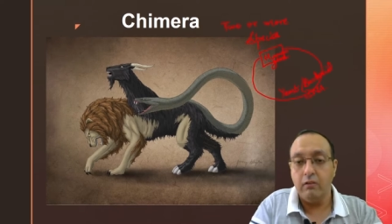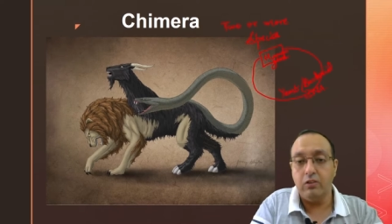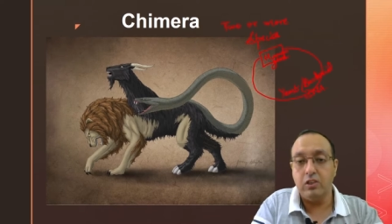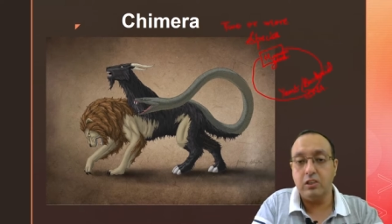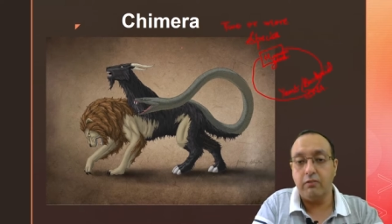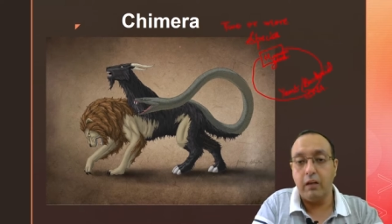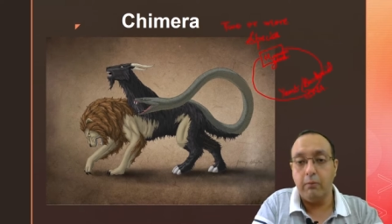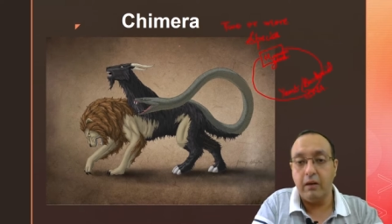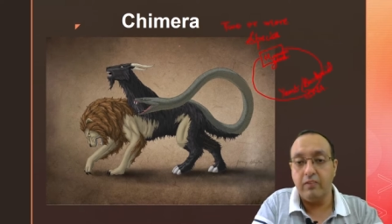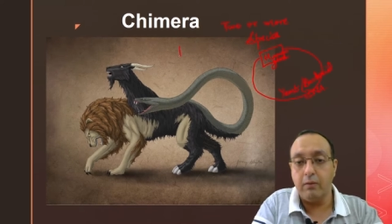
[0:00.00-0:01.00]
which is
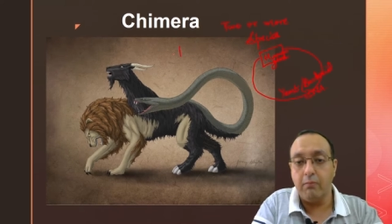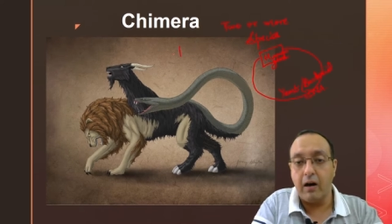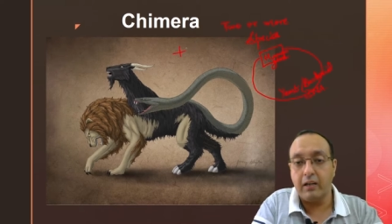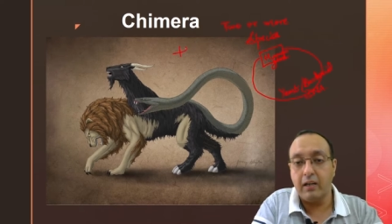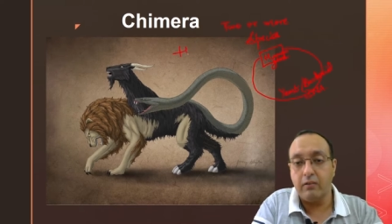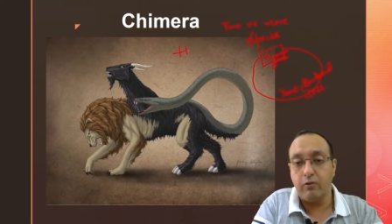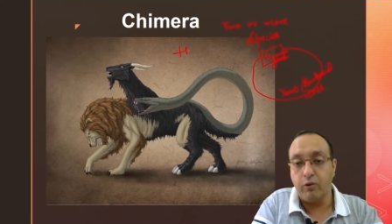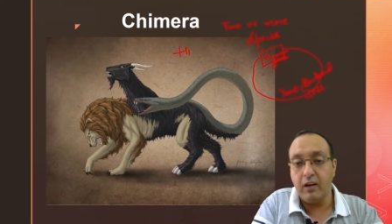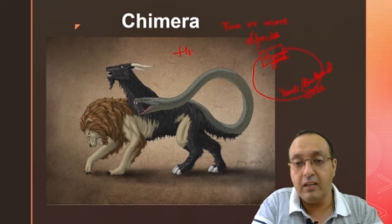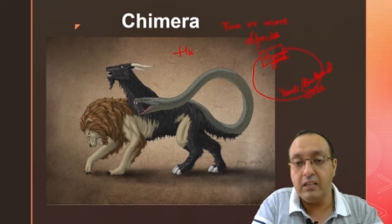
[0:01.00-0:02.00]
available in the market
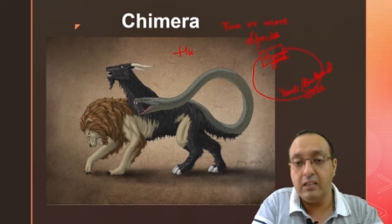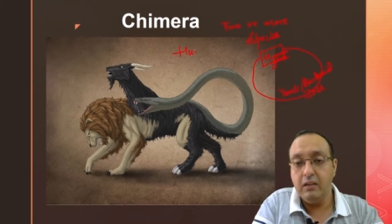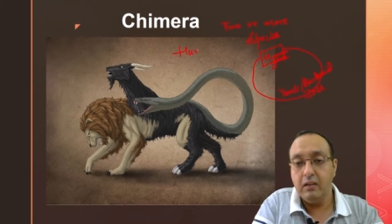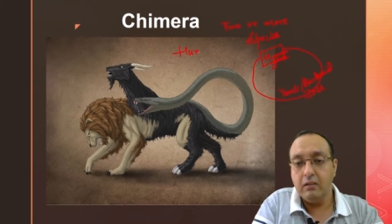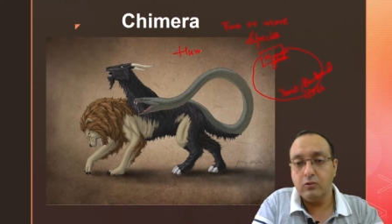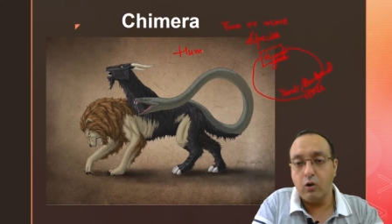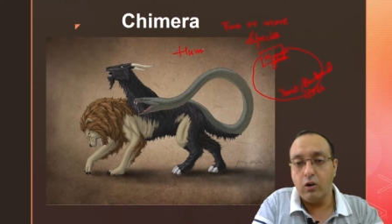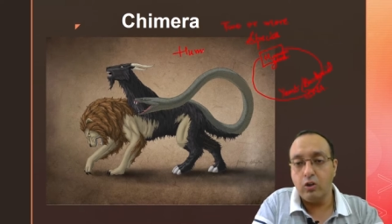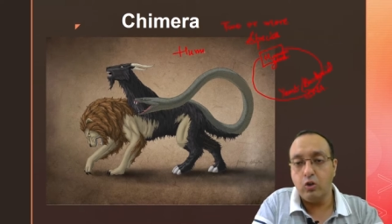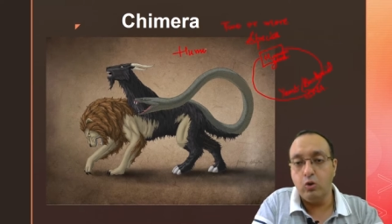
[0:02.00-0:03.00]
readily, it's called
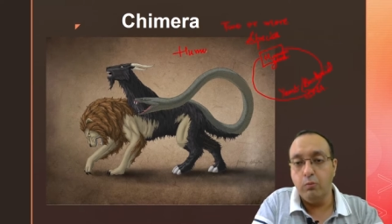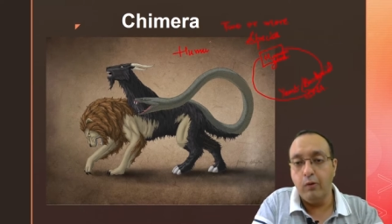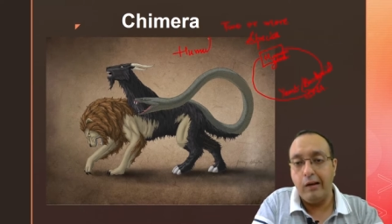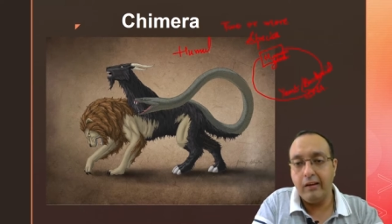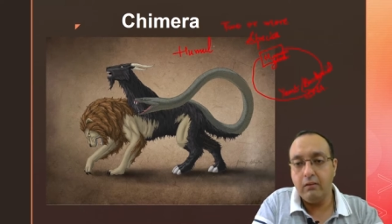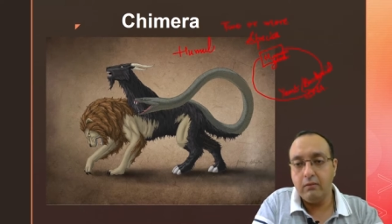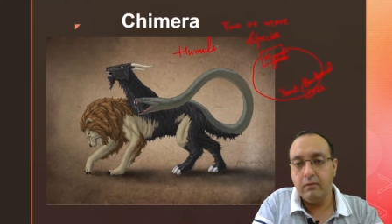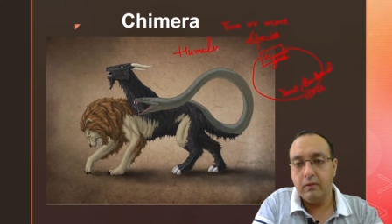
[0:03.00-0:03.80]
Humulin.